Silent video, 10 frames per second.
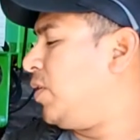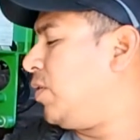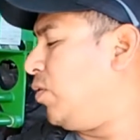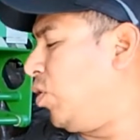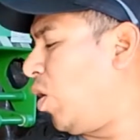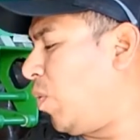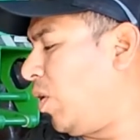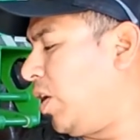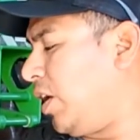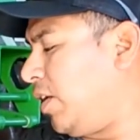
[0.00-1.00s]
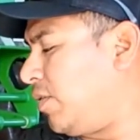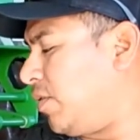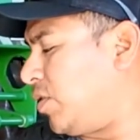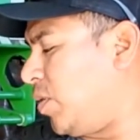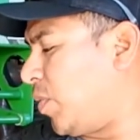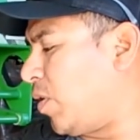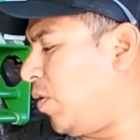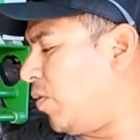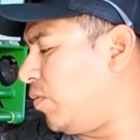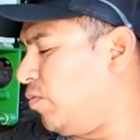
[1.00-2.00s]
normally
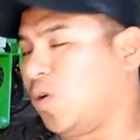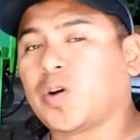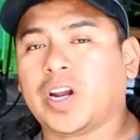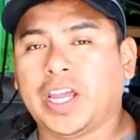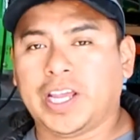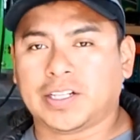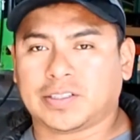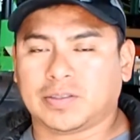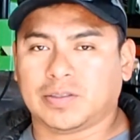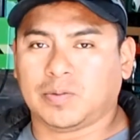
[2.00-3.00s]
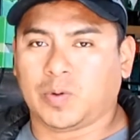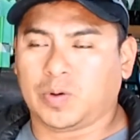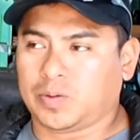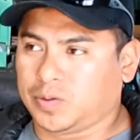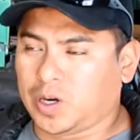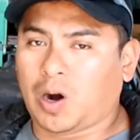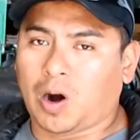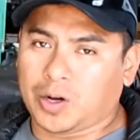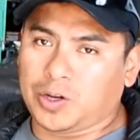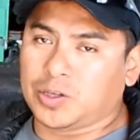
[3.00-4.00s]
typical rotor heads there
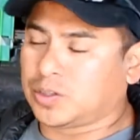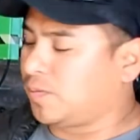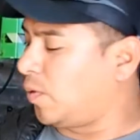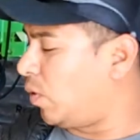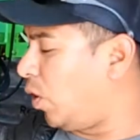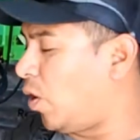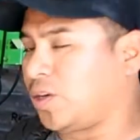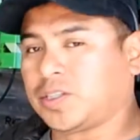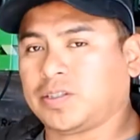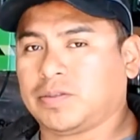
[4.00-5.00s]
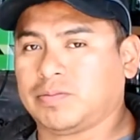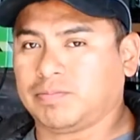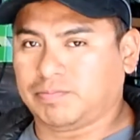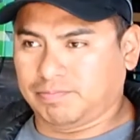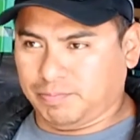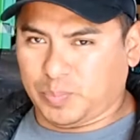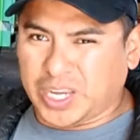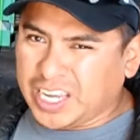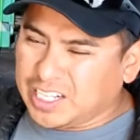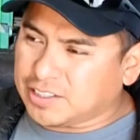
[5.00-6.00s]
are used for large
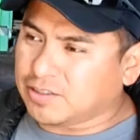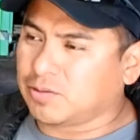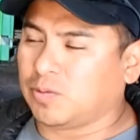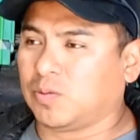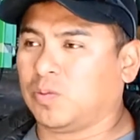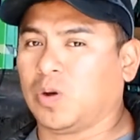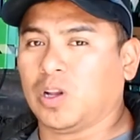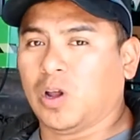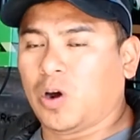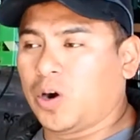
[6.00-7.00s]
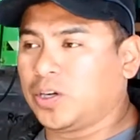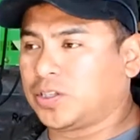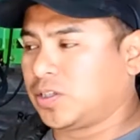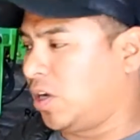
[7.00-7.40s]
beds or large